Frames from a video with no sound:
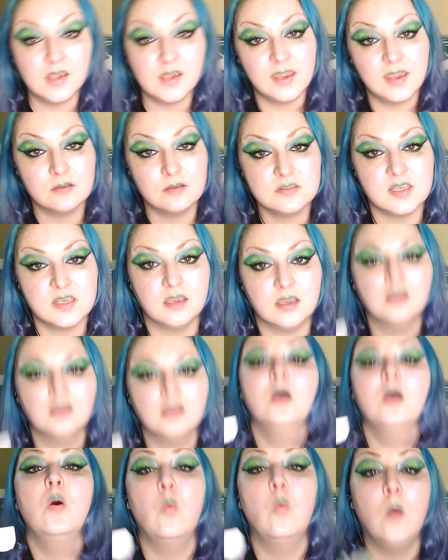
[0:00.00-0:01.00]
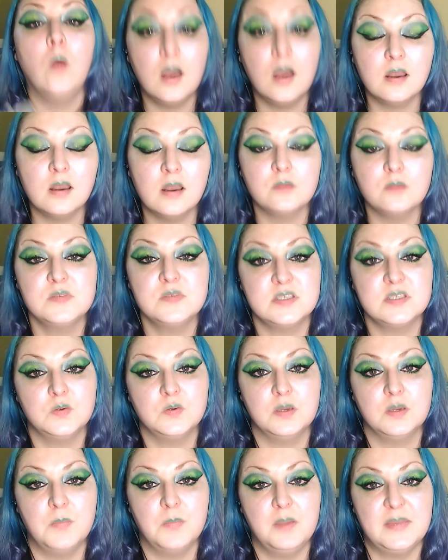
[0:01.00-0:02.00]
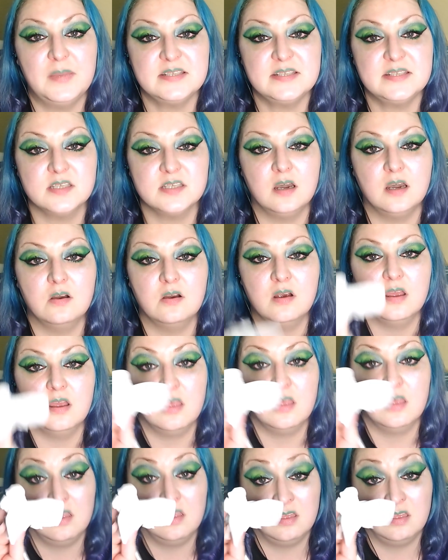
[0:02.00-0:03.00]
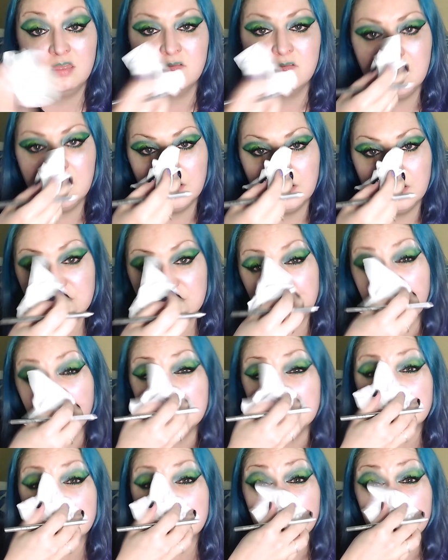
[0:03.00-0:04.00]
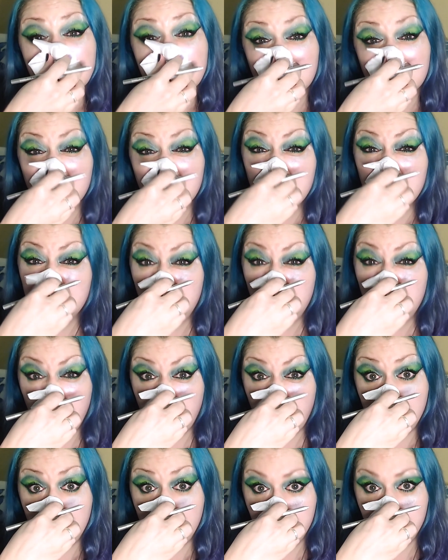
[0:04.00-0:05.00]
counting, while I was doing my mascara, 3 nose blows. 3.